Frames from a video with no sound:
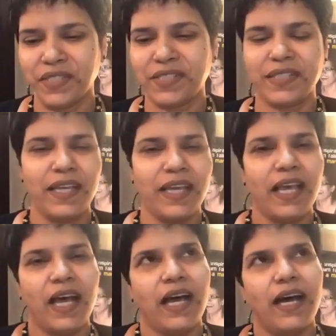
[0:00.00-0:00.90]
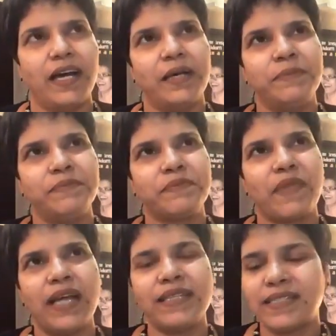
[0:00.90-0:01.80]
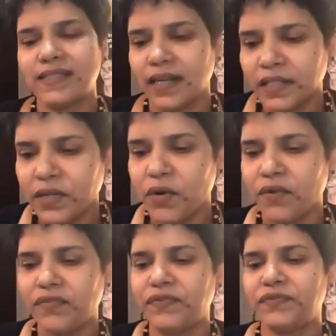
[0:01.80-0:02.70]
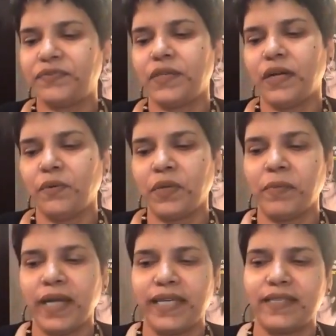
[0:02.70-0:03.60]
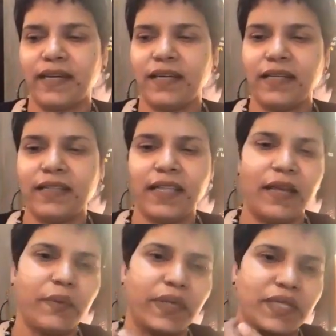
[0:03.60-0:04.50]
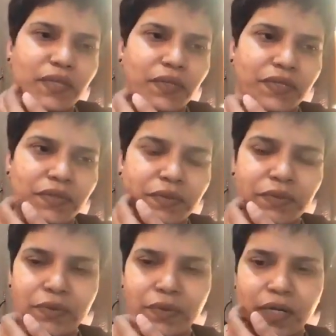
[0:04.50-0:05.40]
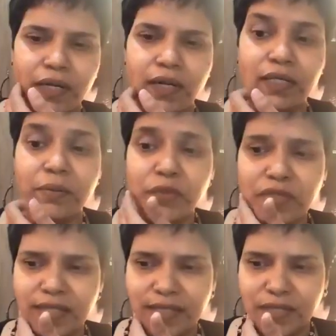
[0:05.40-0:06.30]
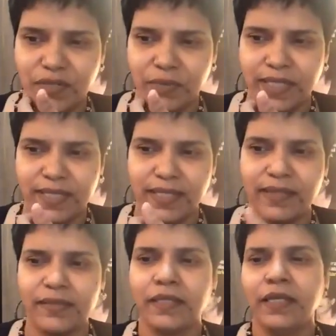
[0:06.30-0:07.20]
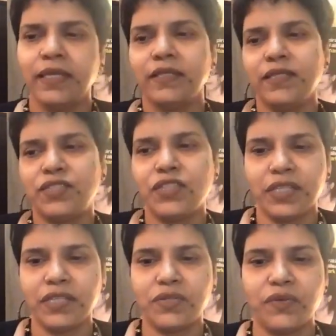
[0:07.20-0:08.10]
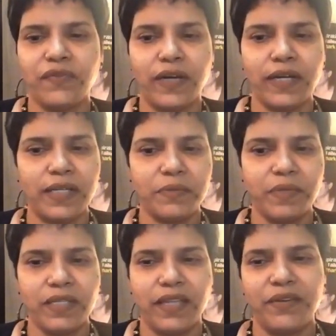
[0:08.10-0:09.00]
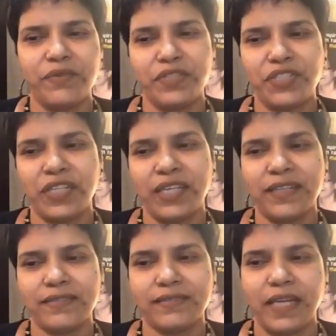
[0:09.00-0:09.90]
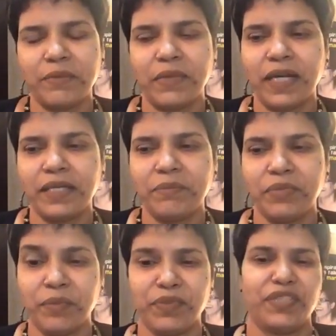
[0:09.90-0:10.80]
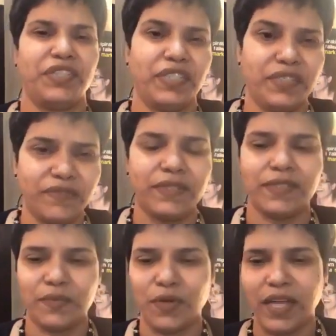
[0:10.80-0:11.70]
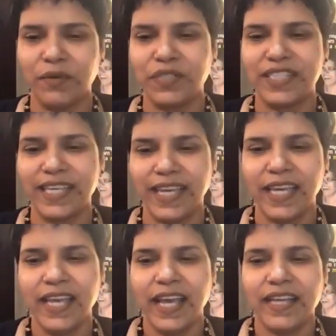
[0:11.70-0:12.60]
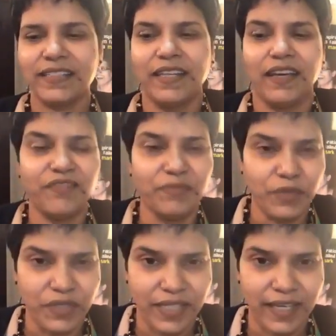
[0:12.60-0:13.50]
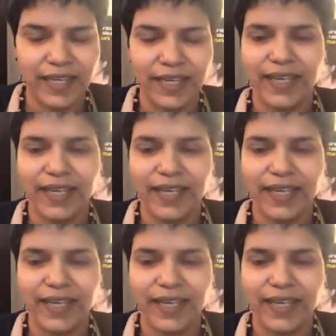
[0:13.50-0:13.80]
this. I started off with my guitar, and then I went on to other musical instruments. And this journey so far has been enriching, and my purpose achieved is what I would say, as I love music.